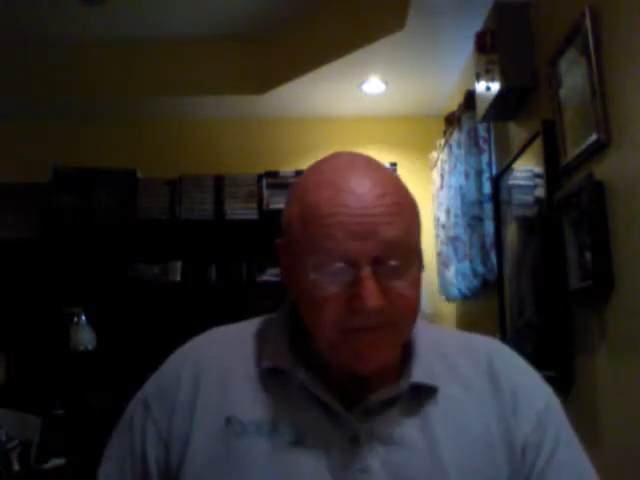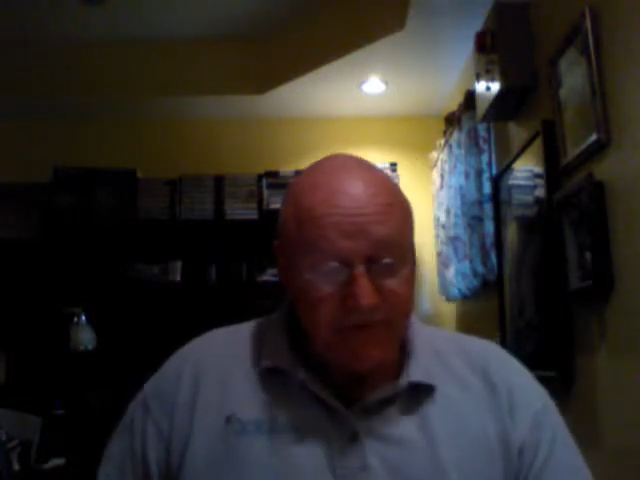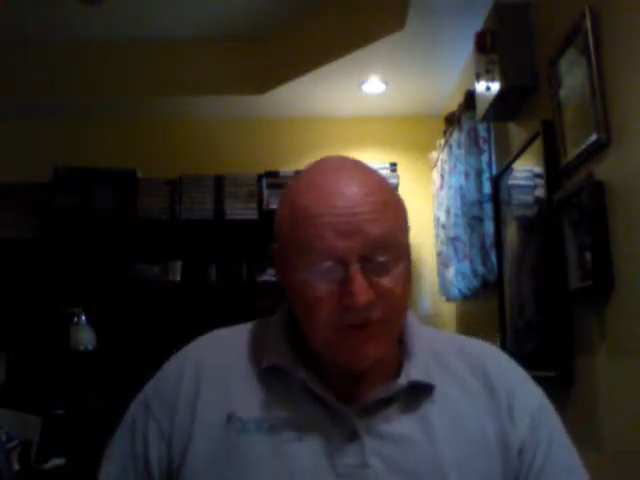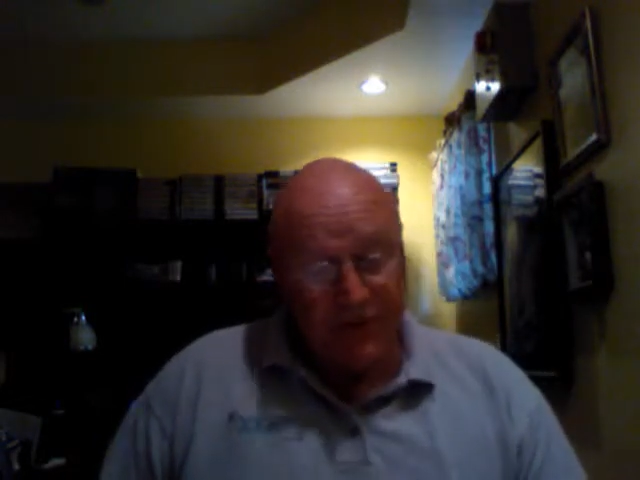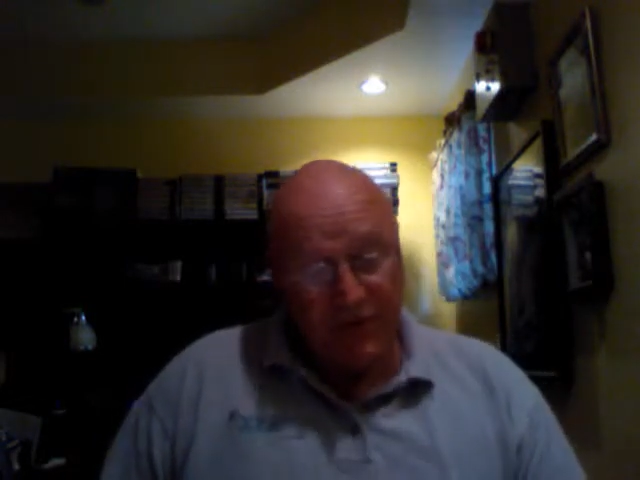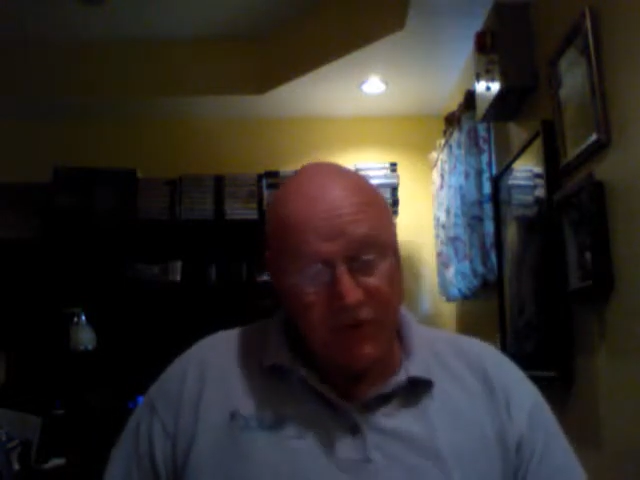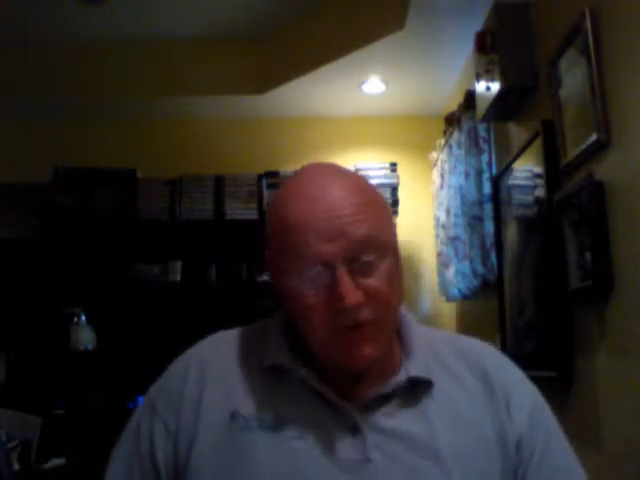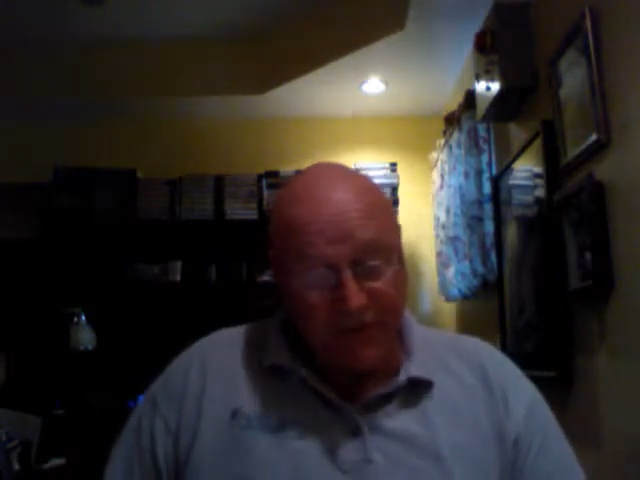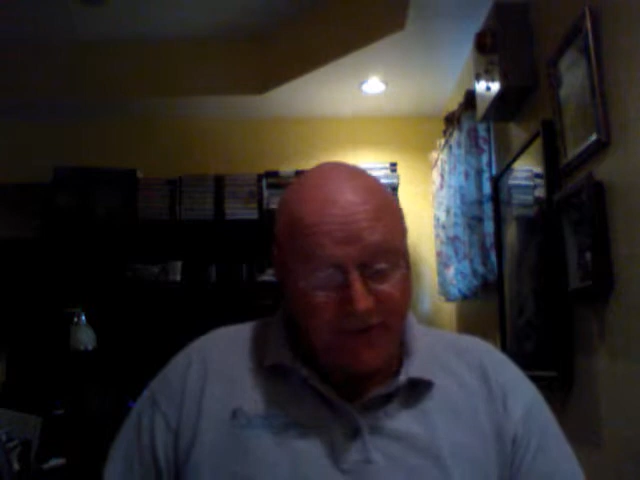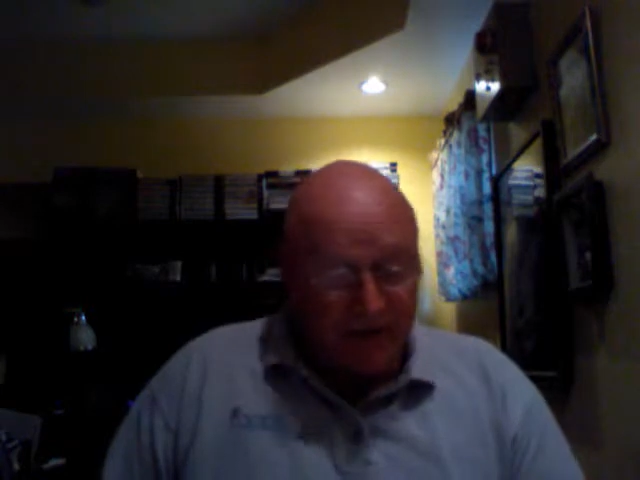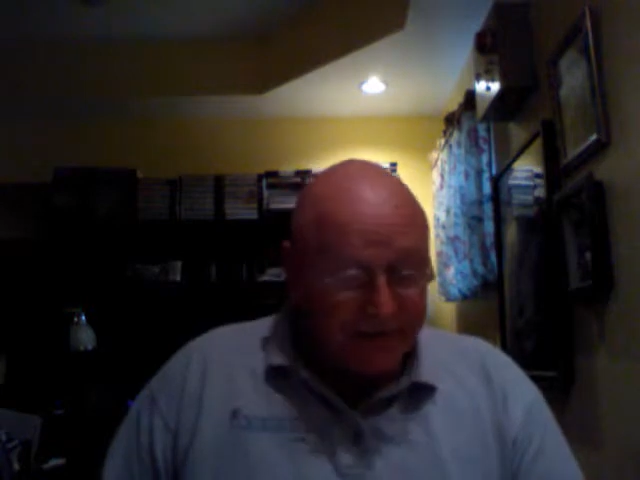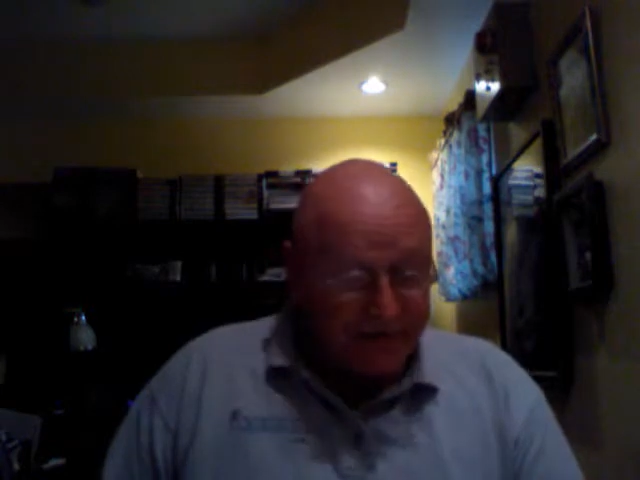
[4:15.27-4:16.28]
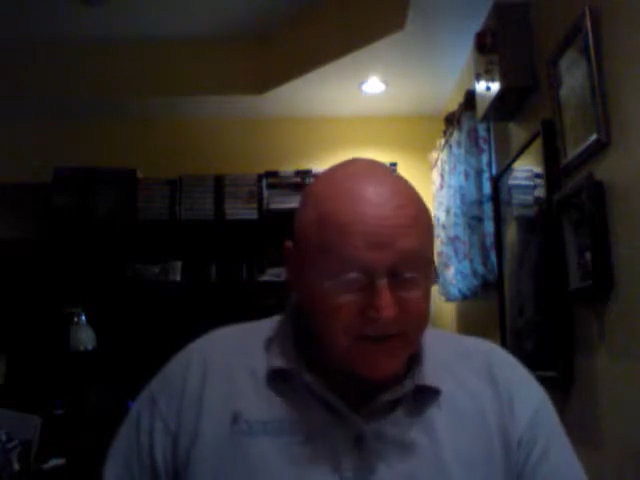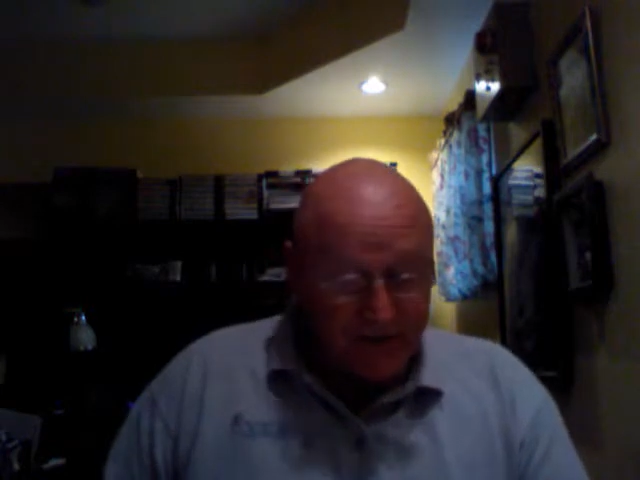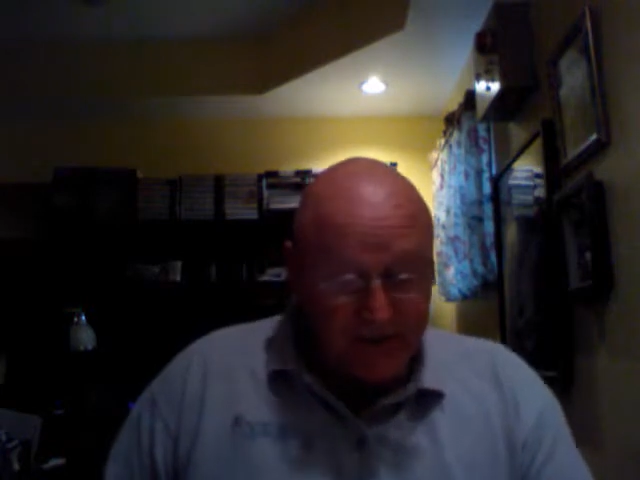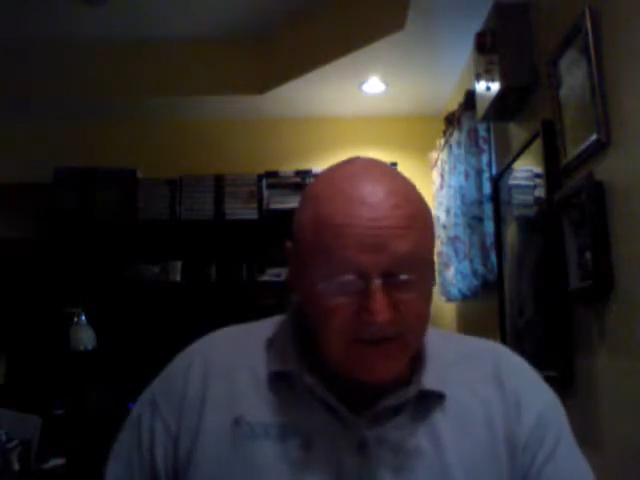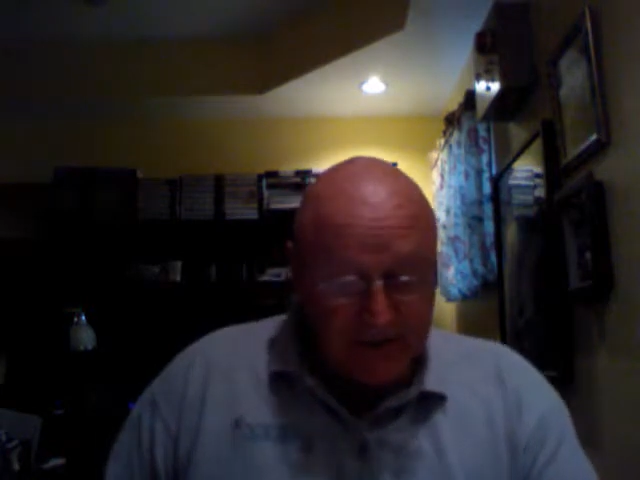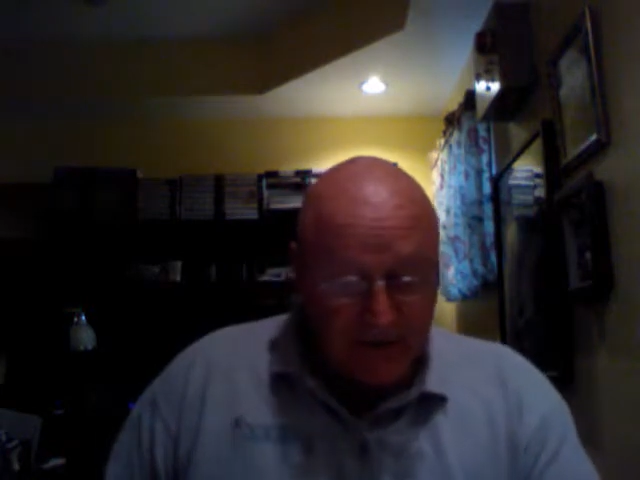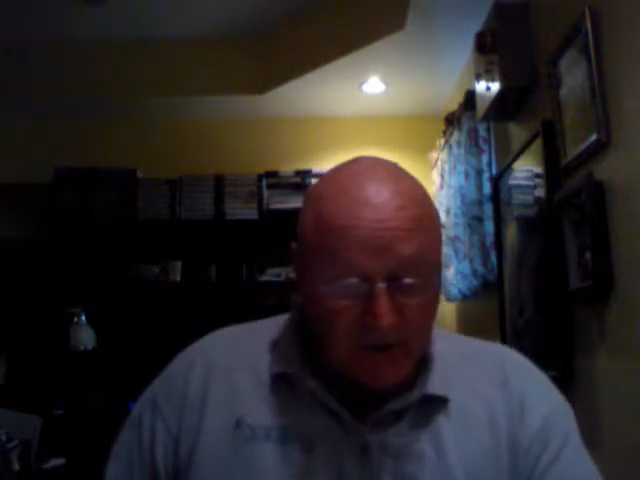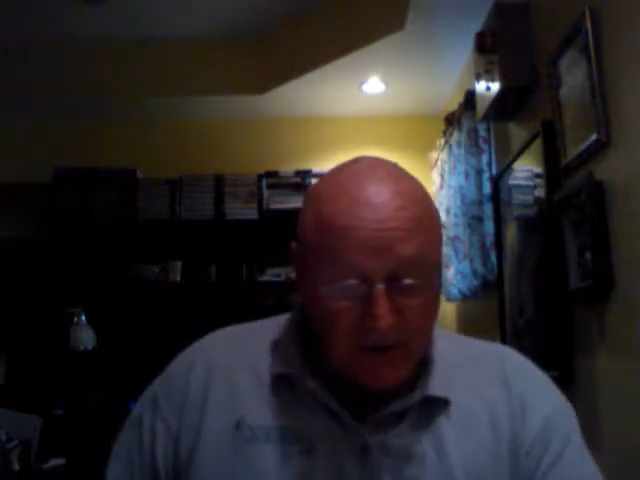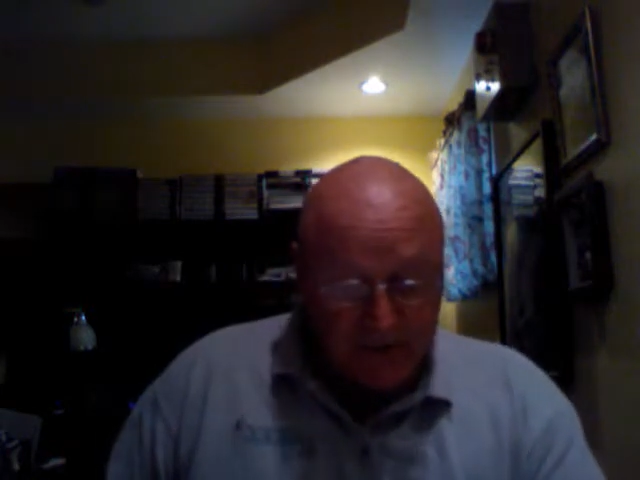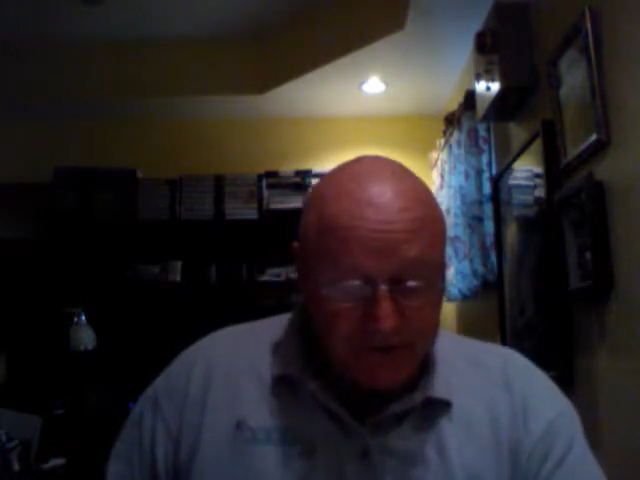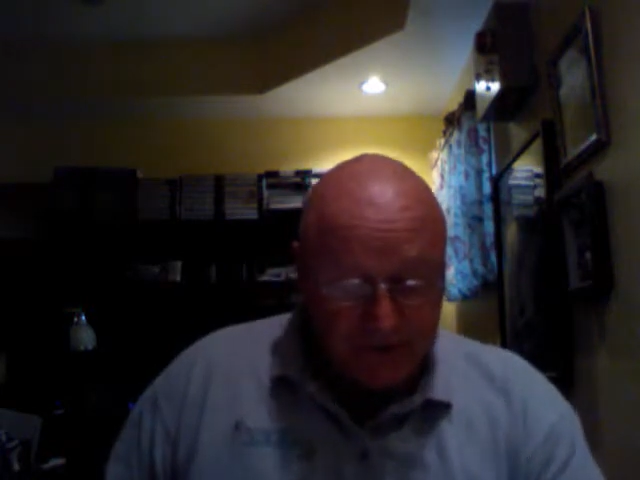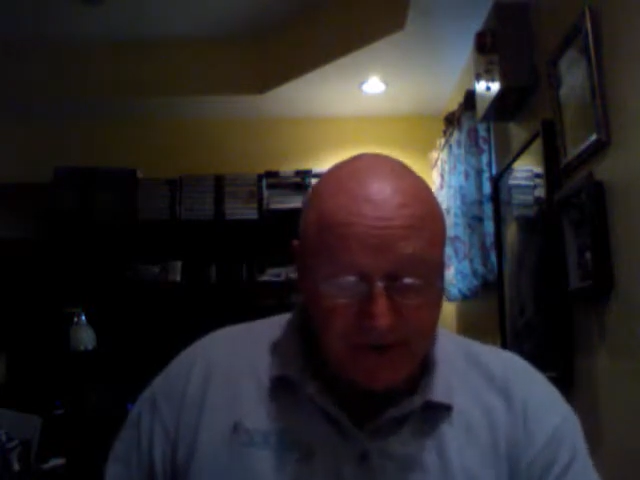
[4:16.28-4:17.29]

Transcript: So you go to 5 or 7 and take whatever's